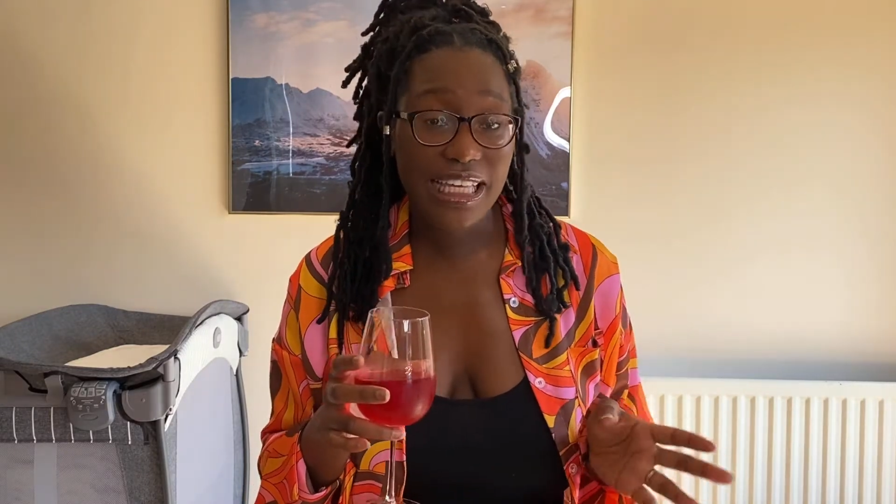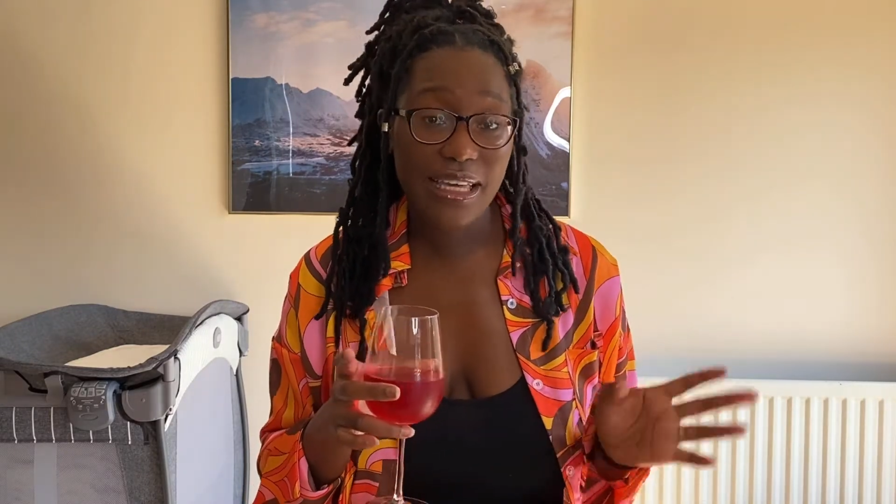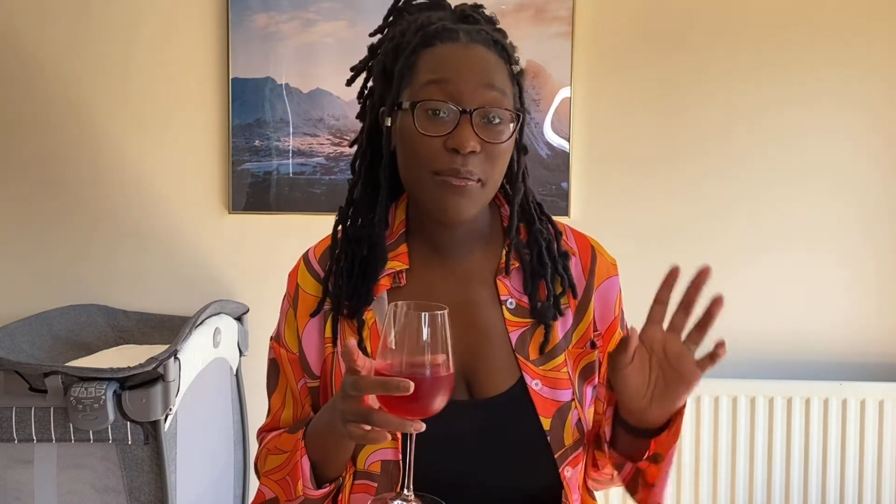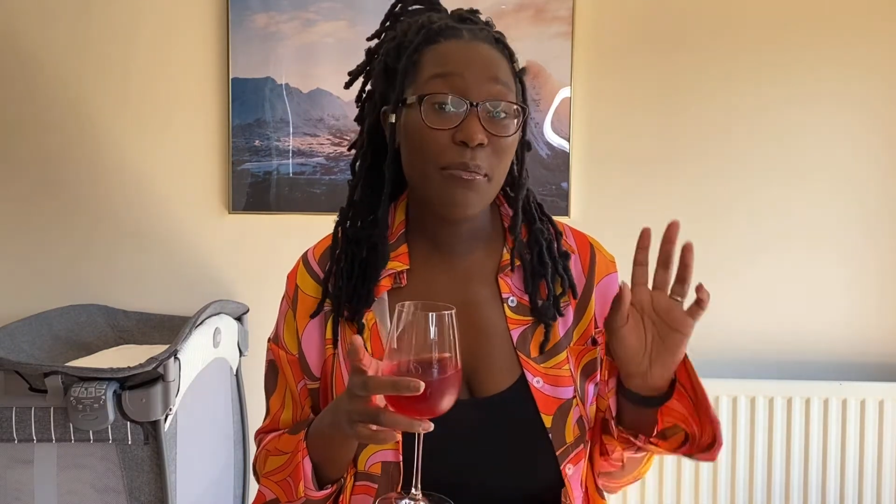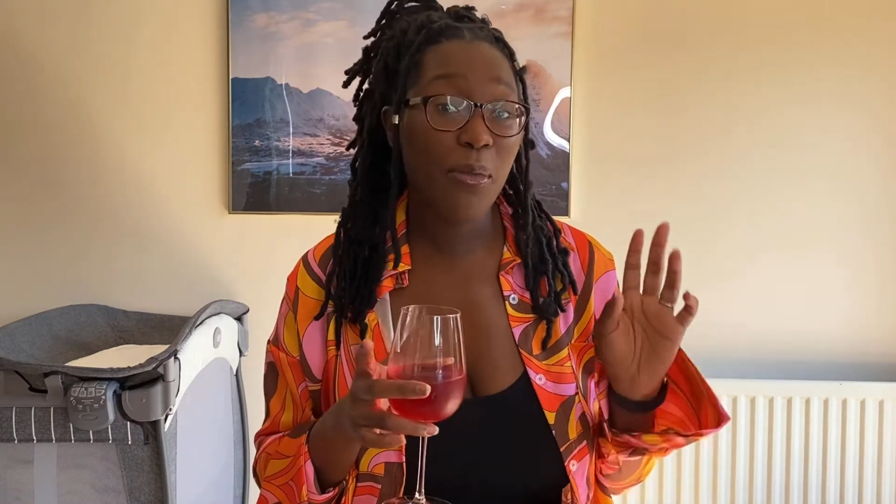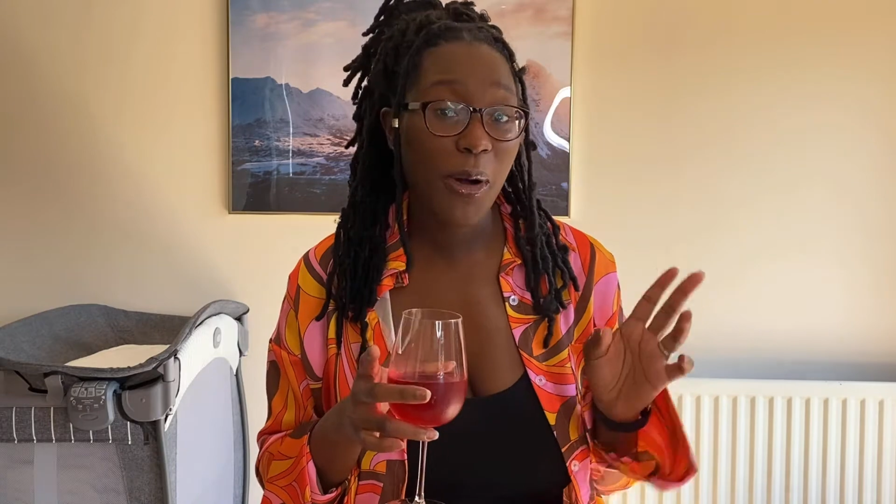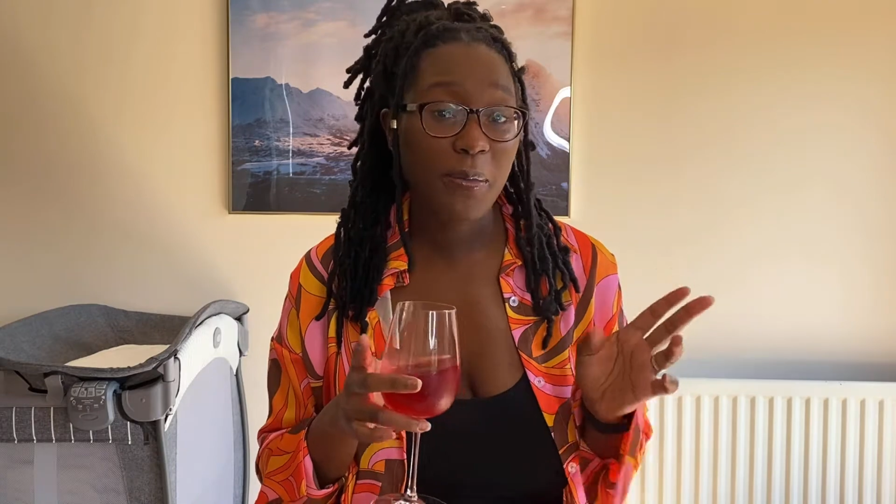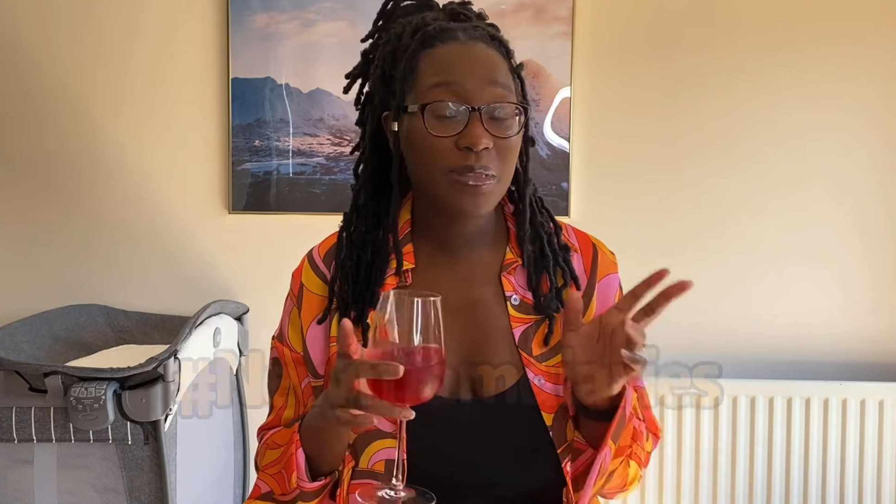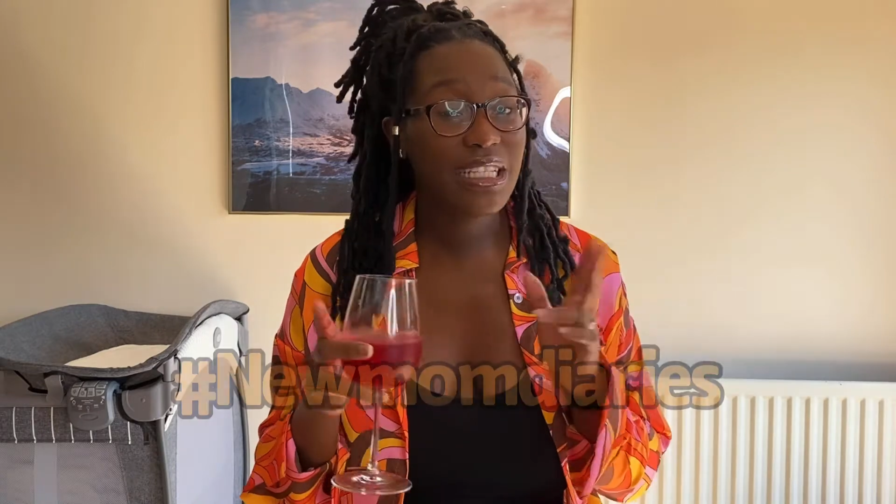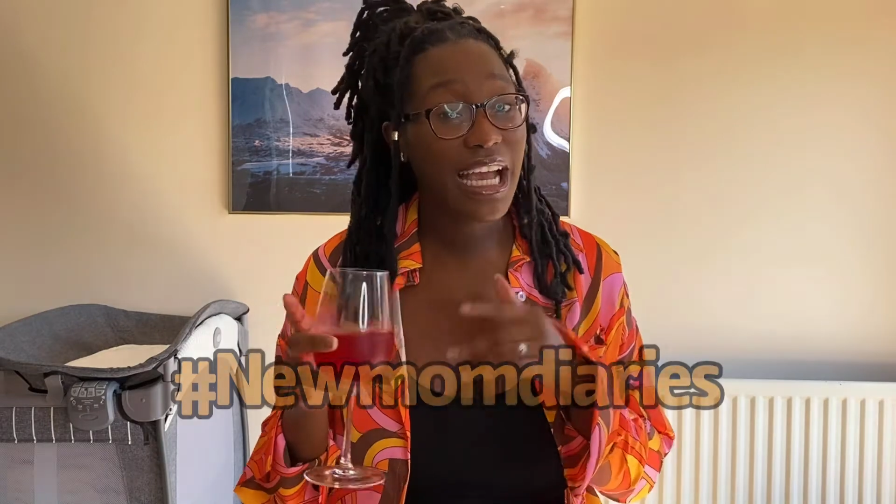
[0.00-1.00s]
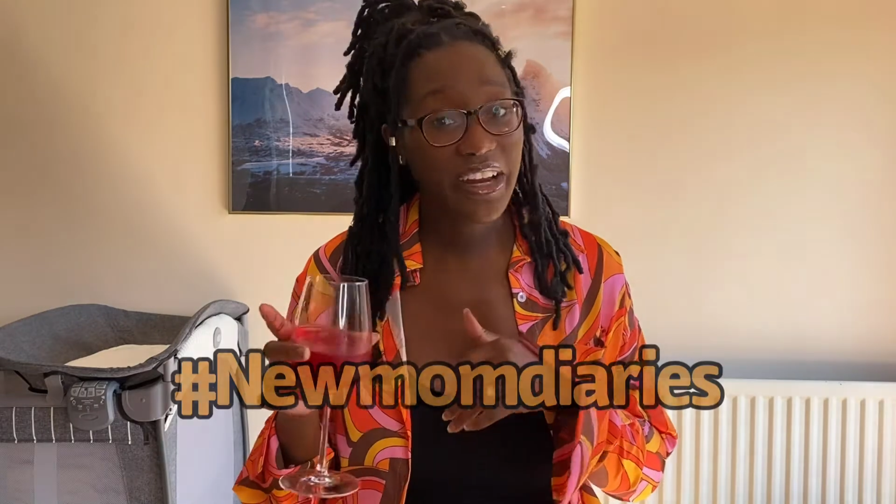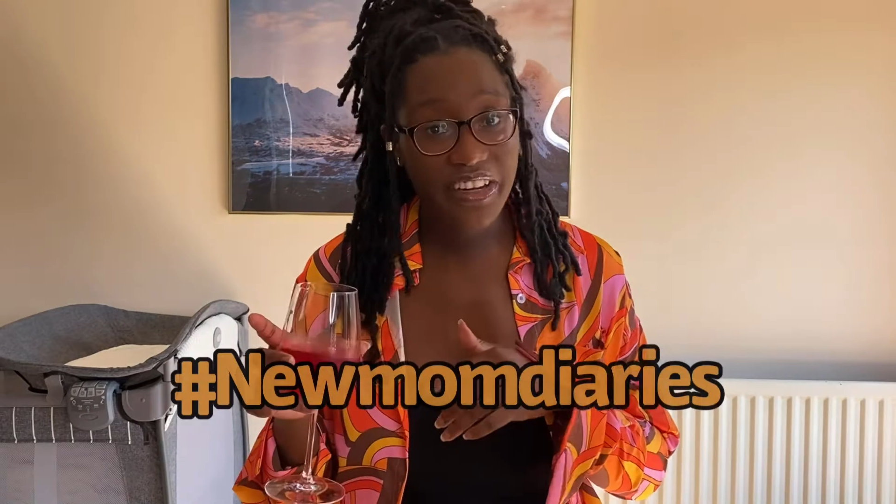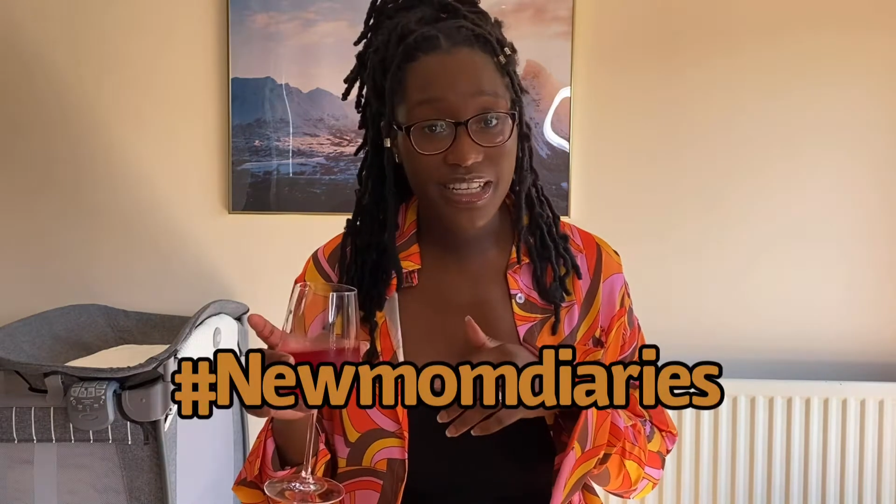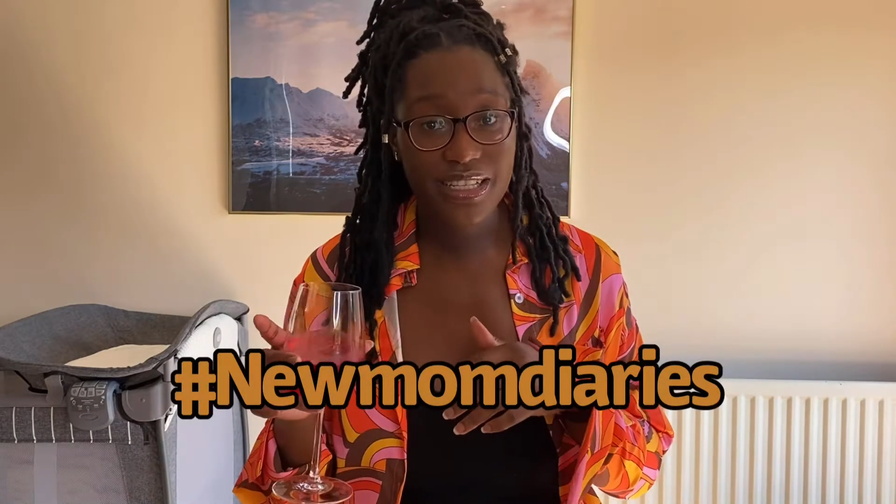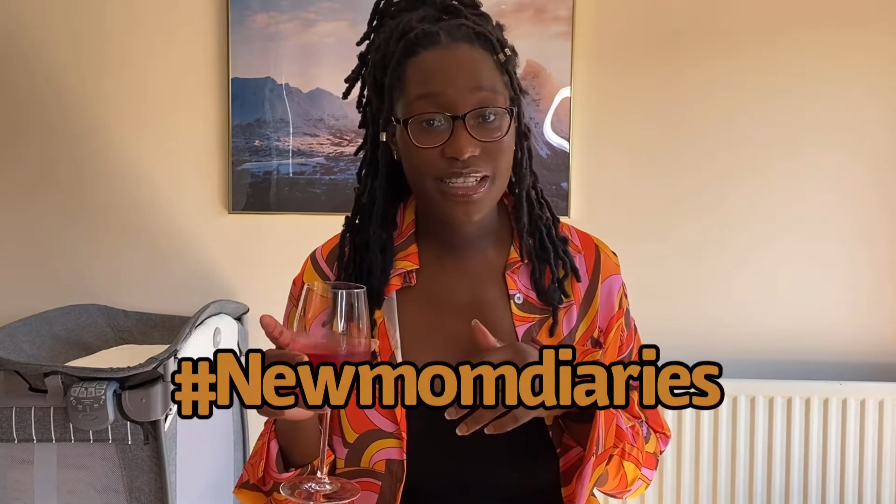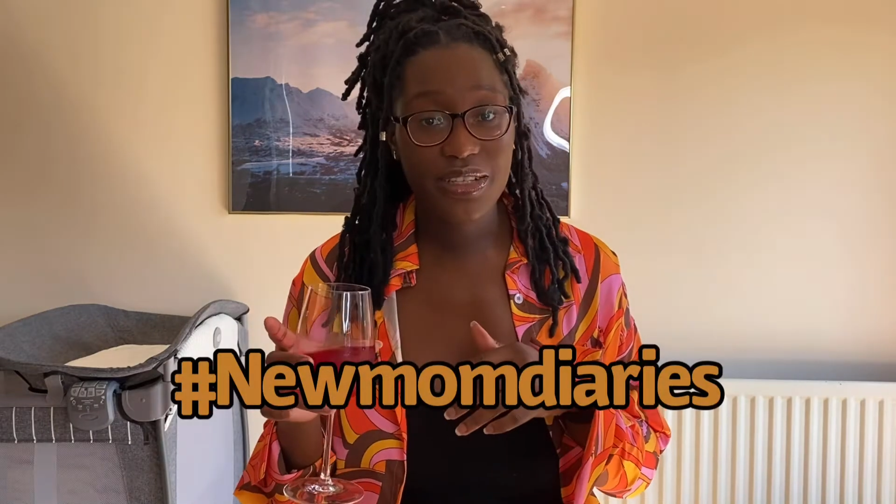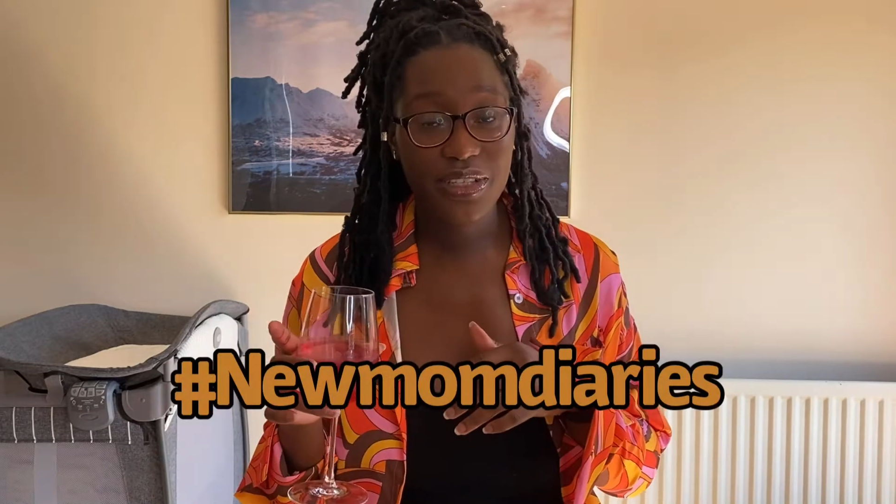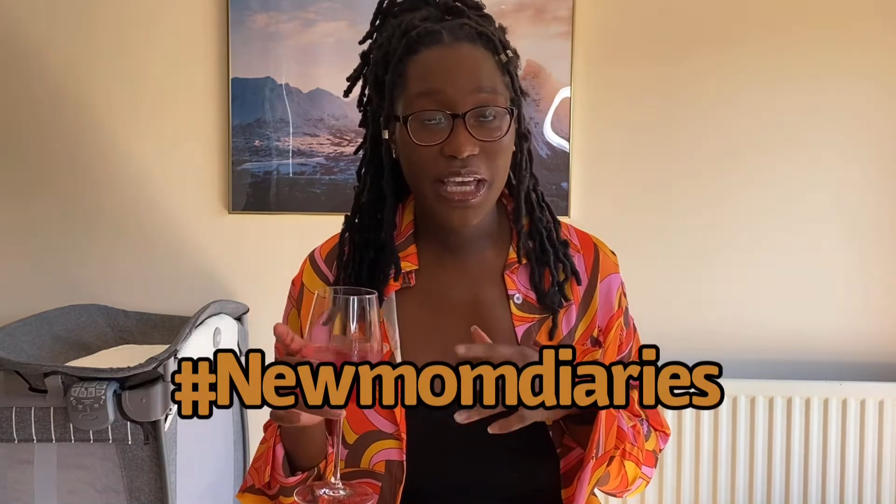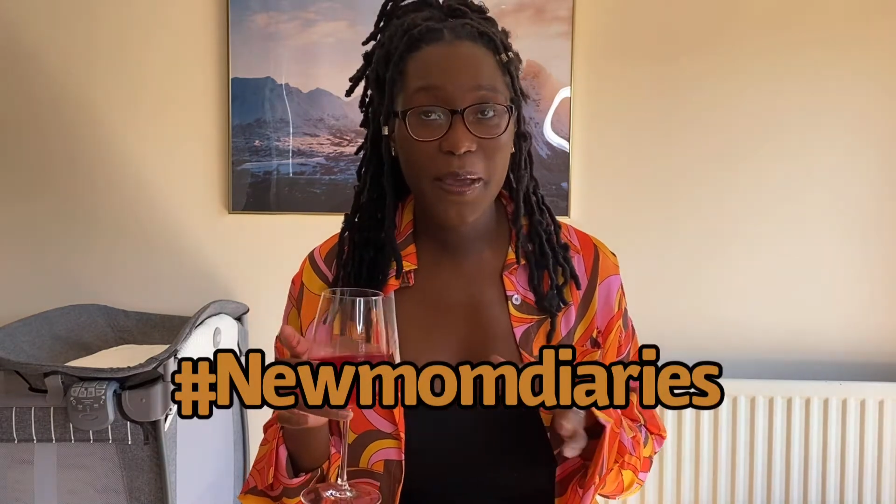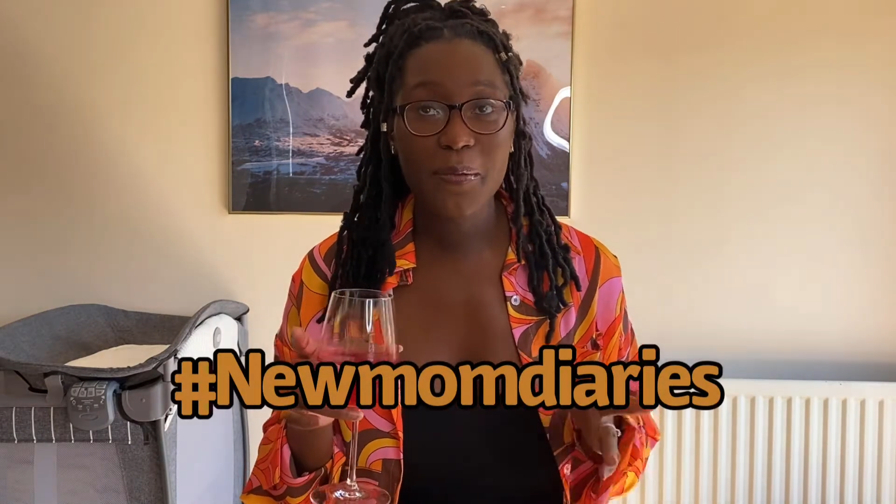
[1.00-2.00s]
it Mom Diaries,
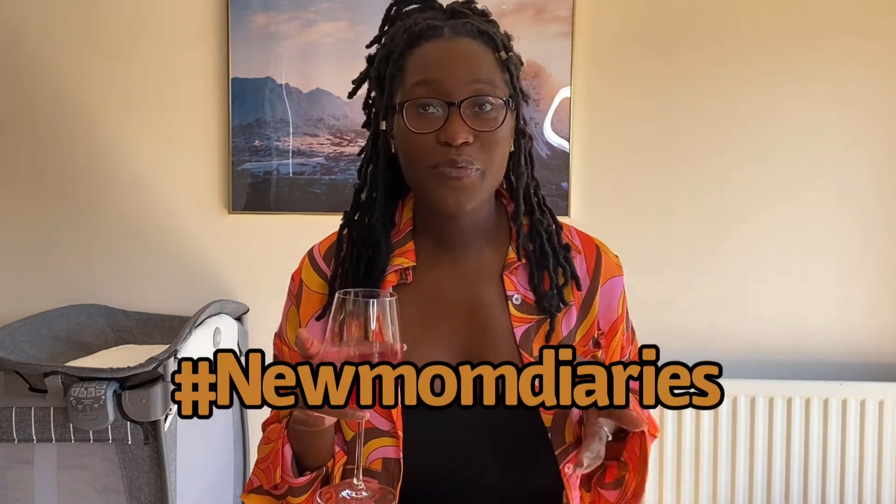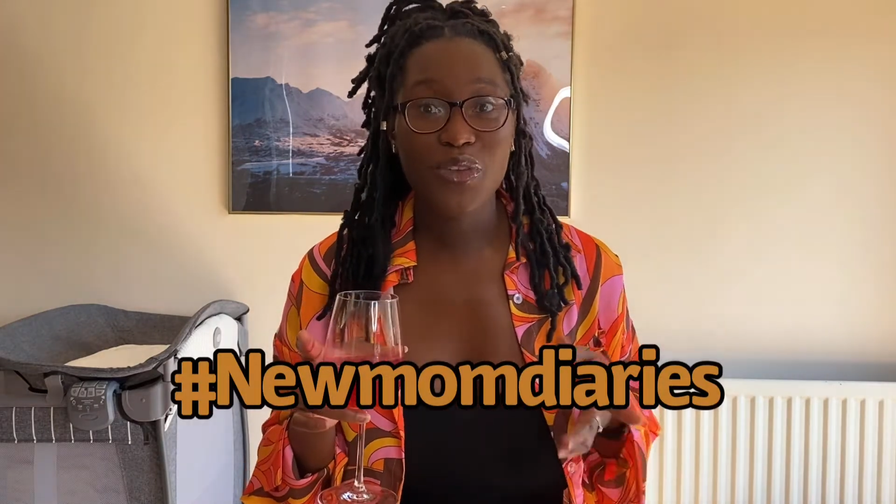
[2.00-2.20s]
okay?